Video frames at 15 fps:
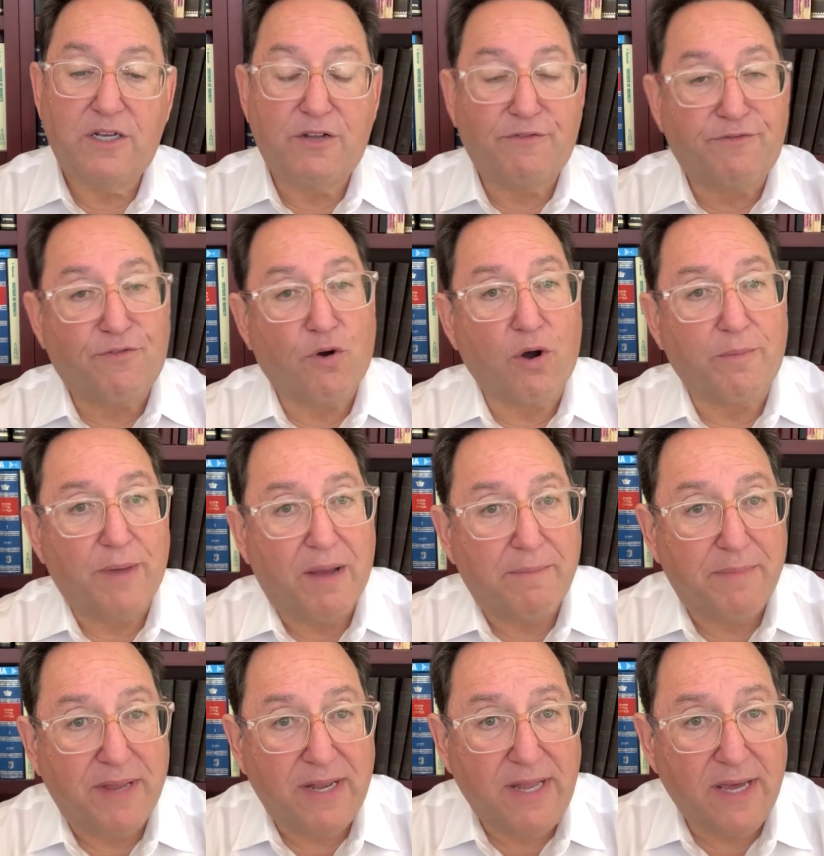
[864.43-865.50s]
to form a
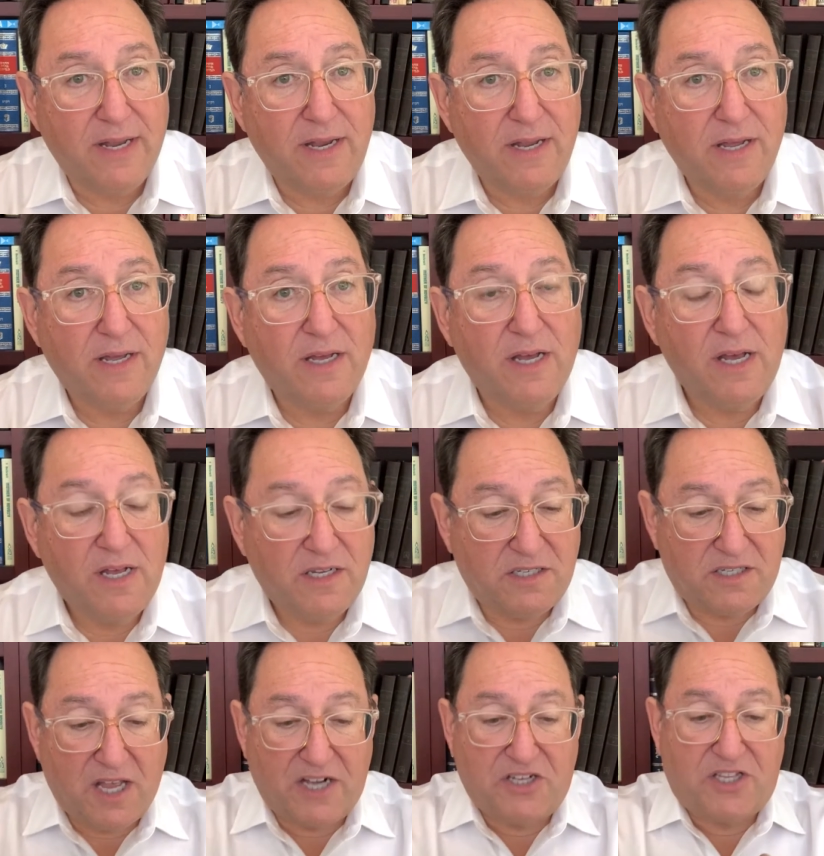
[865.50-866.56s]
minyan,
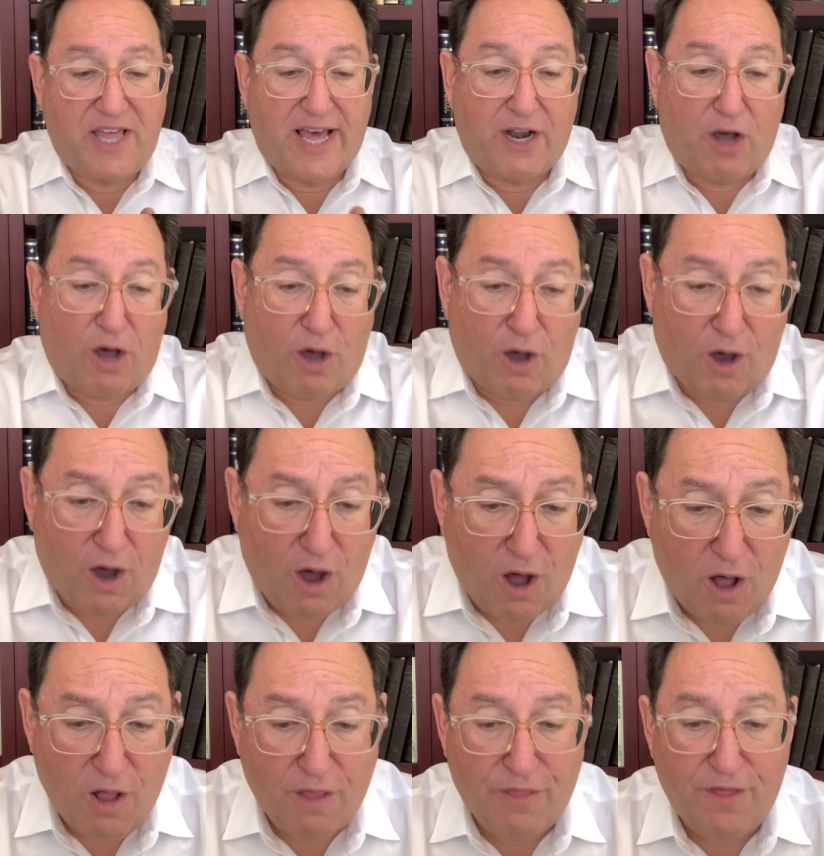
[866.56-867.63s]
such that
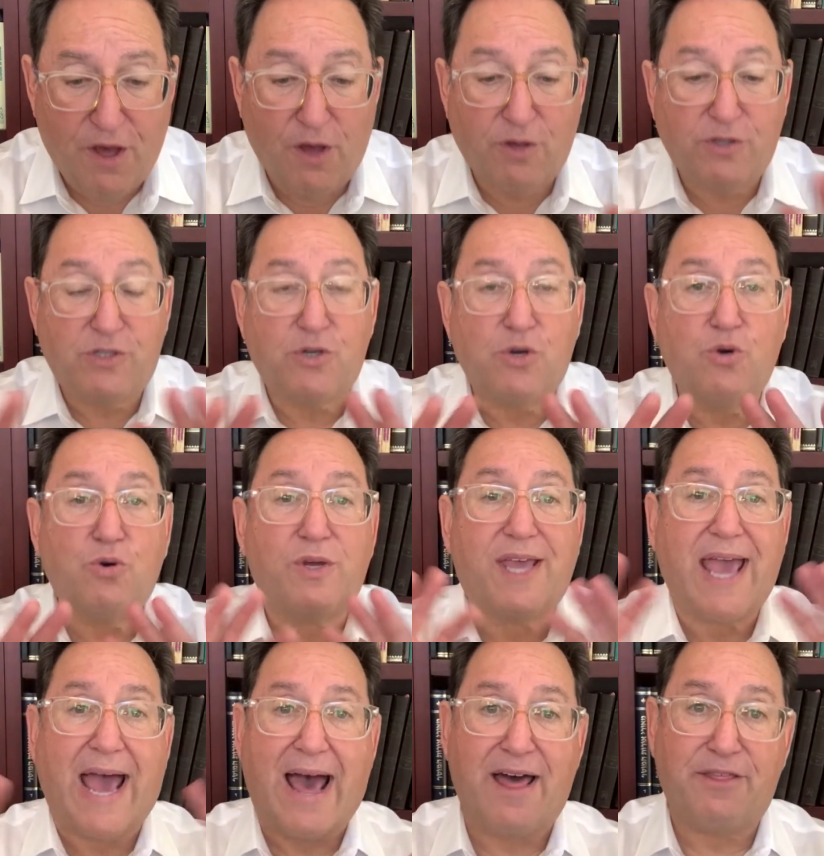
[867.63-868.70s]
all those who
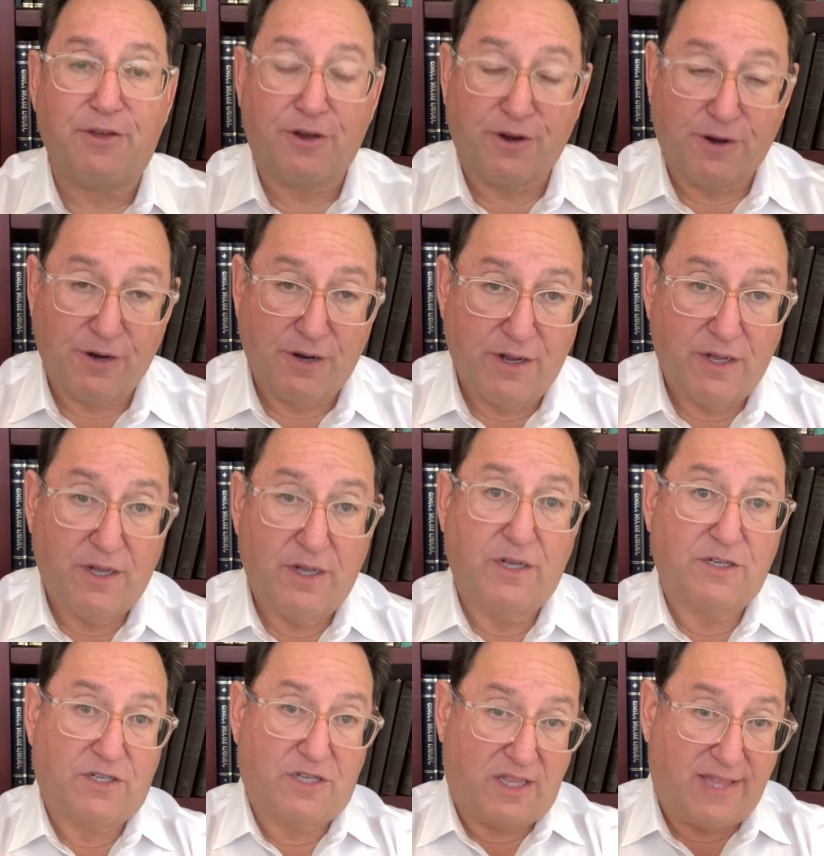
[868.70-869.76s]
gather
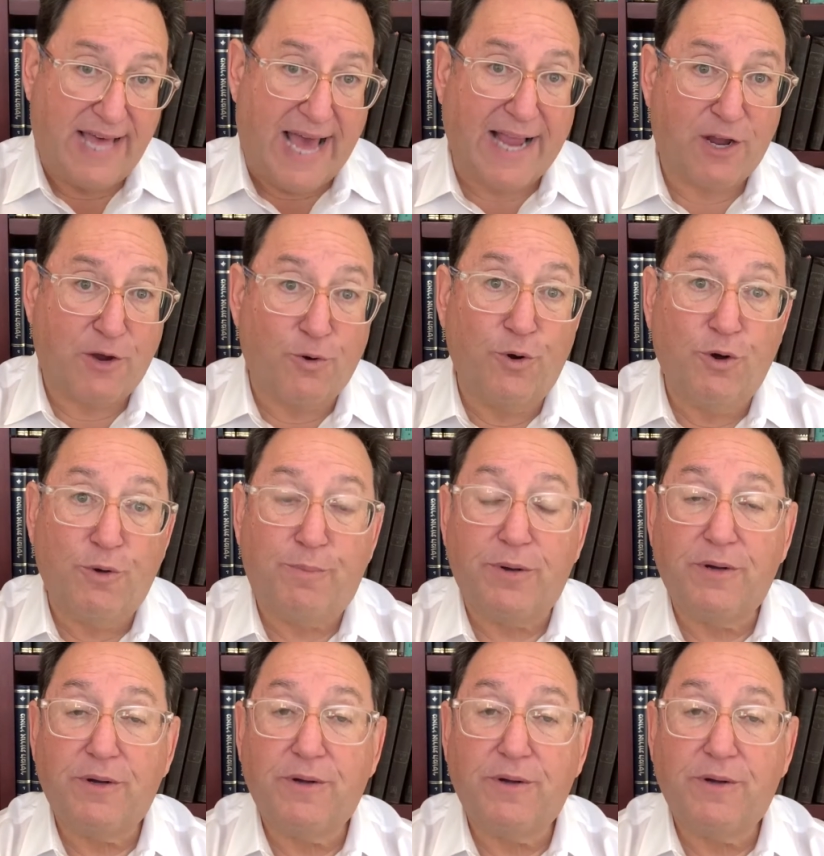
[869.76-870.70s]
to that group